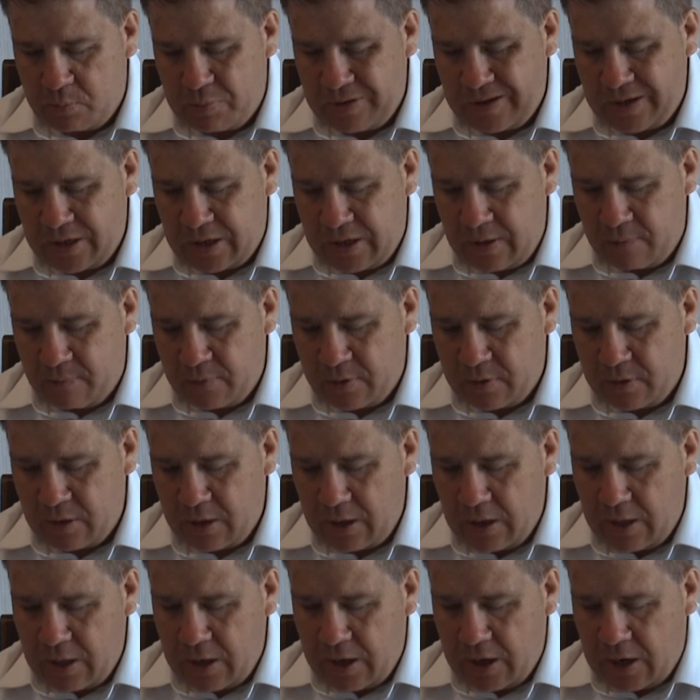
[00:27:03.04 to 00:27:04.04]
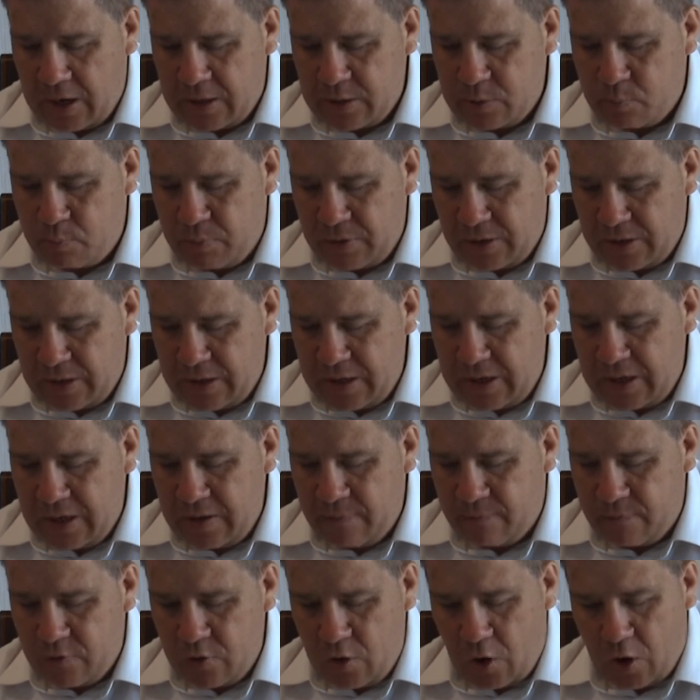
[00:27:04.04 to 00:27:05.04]
been given as
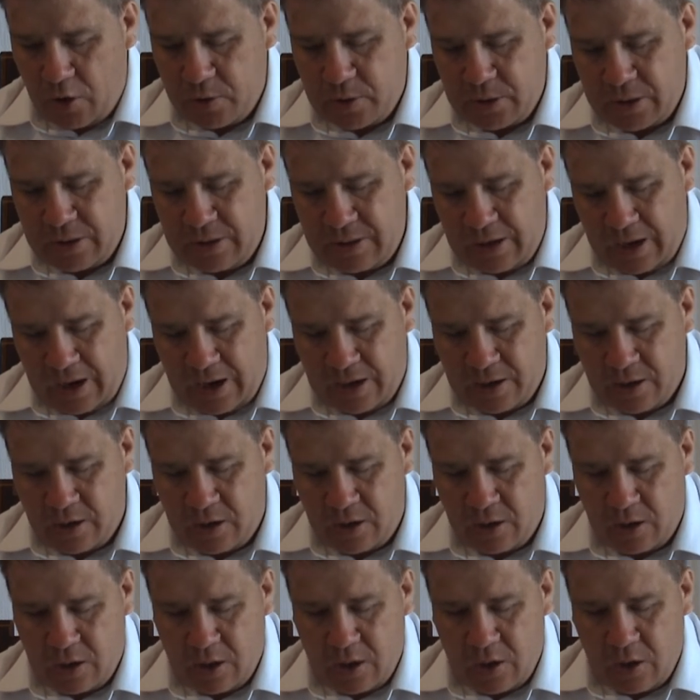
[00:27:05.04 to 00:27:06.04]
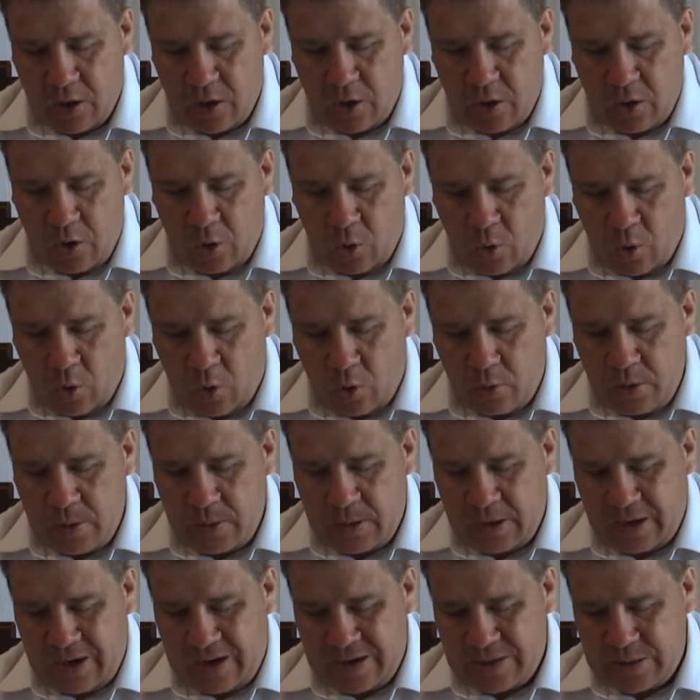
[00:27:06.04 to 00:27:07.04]
believe not in Allah or
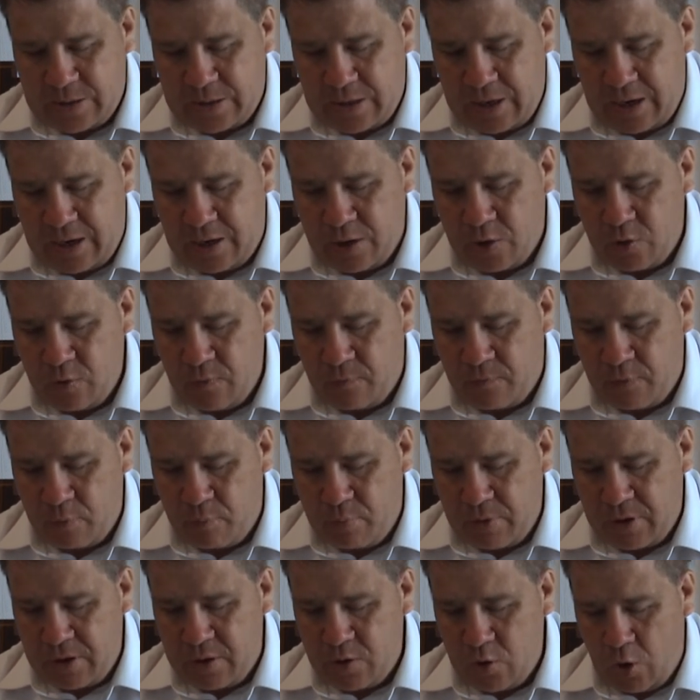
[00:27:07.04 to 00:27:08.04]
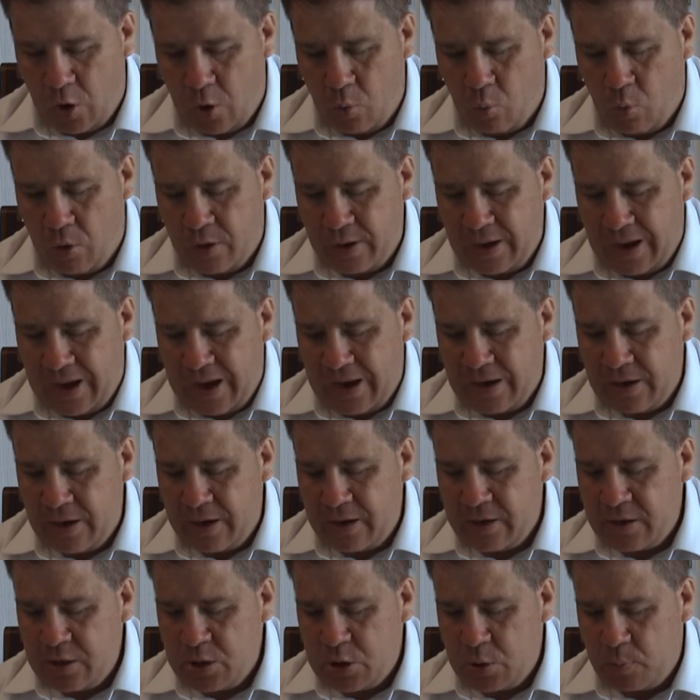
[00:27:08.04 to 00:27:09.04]
in the last day, and who forbid not what
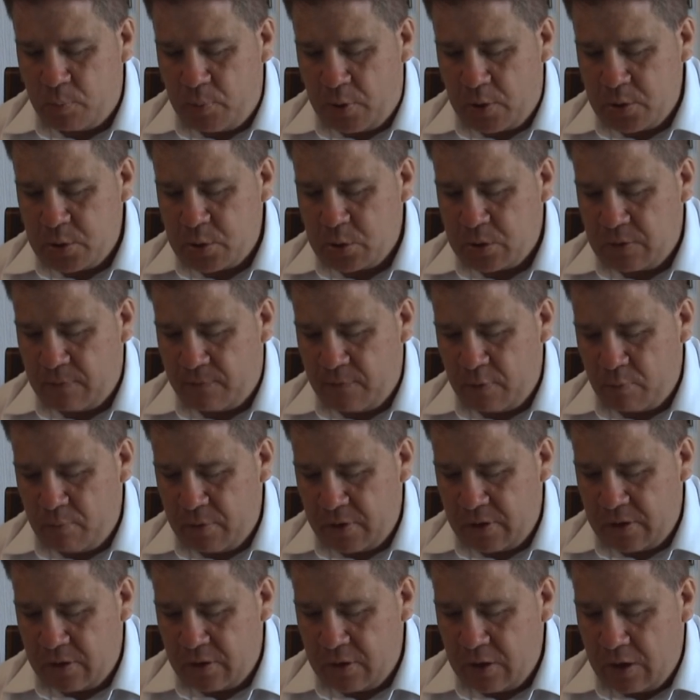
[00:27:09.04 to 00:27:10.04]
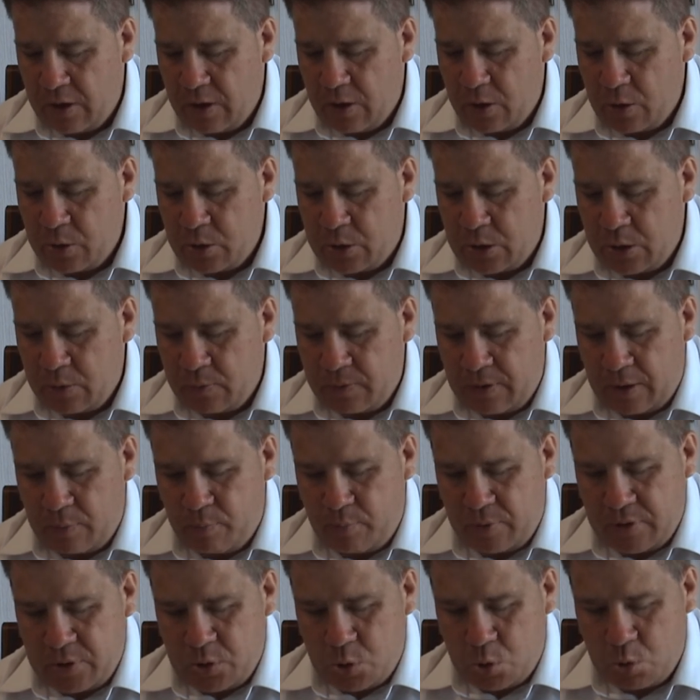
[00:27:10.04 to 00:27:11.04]
Allah and his apostles have forbidden until they
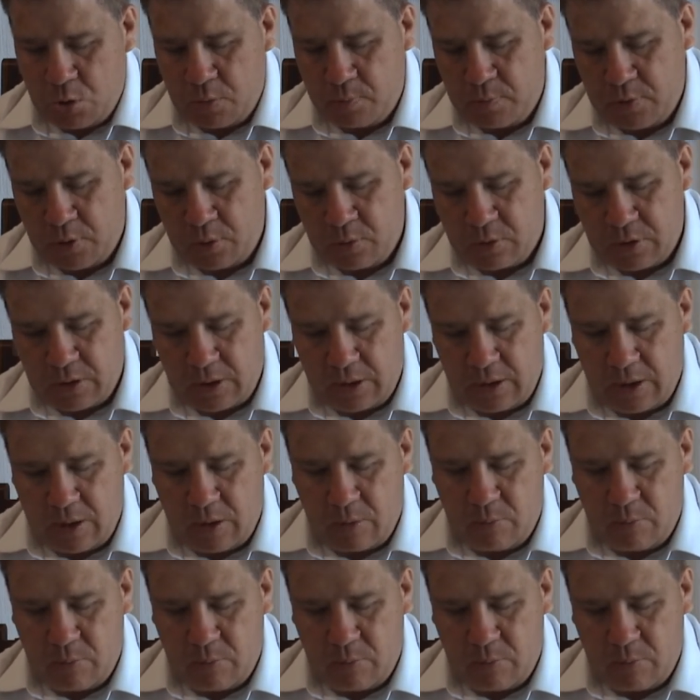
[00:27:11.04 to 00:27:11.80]
pay tribute.